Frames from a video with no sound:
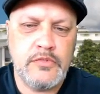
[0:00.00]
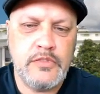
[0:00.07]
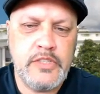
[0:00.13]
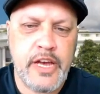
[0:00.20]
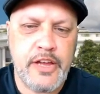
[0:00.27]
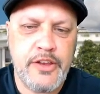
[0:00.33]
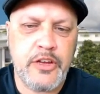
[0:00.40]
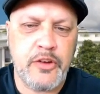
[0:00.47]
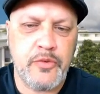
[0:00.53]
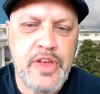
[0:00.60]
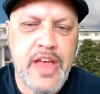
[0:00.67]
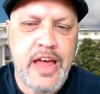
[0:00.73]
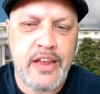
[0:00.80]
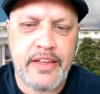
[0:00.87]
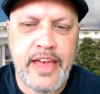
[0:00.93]
Yeah, and you can
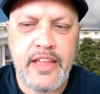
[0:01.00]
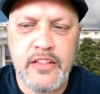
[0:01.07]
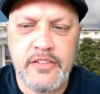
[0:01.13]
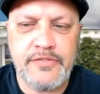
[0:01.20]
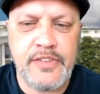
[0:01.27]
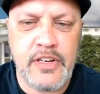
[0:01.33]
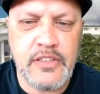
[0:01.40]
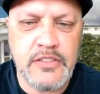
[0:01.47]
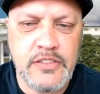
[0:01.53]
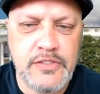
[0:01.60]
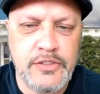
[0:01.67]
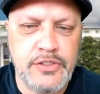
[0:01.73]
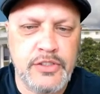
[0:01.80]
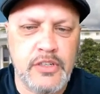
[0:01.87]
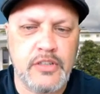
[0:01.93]
reallocate the funds for
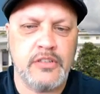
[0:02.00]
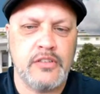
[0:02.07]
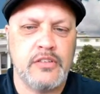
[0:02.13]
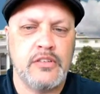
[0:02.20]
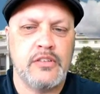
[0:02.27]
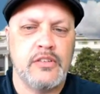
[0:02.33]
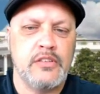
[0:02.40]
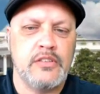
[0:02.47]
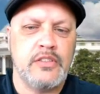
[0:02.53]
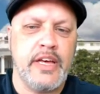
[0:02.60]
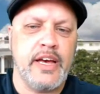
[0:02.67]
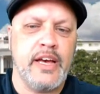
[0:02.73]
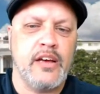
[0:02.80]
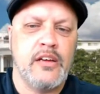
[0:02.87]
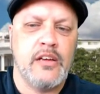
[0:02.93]
sure.
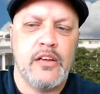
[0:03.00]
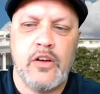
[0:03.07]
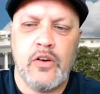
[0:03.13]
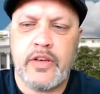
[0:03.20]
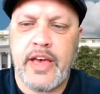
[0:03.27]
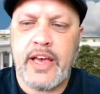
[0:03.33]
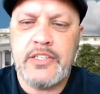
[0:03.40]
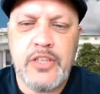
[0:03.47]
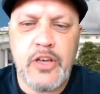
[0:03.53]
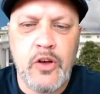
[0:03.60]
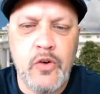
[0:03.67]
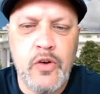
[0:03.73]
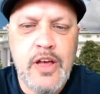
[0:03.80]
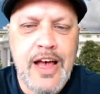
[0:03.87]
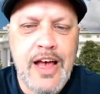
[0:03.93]
Yeah. Okay,
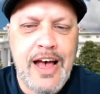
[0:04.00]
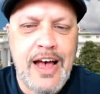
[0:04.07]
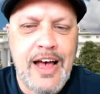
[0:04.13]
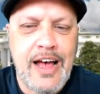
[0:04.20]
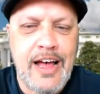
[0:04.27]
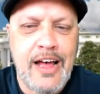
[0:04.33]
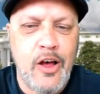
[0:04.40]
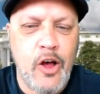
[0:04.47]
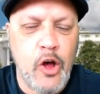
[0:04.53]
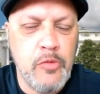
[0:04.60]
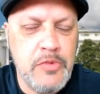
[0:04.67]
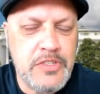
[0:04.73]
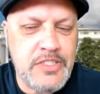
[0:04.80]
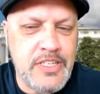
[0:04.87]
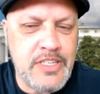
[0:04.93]
so
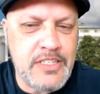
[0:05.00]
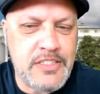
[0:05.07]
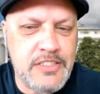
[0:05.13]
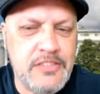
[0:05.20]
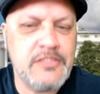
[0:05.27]
homelessness,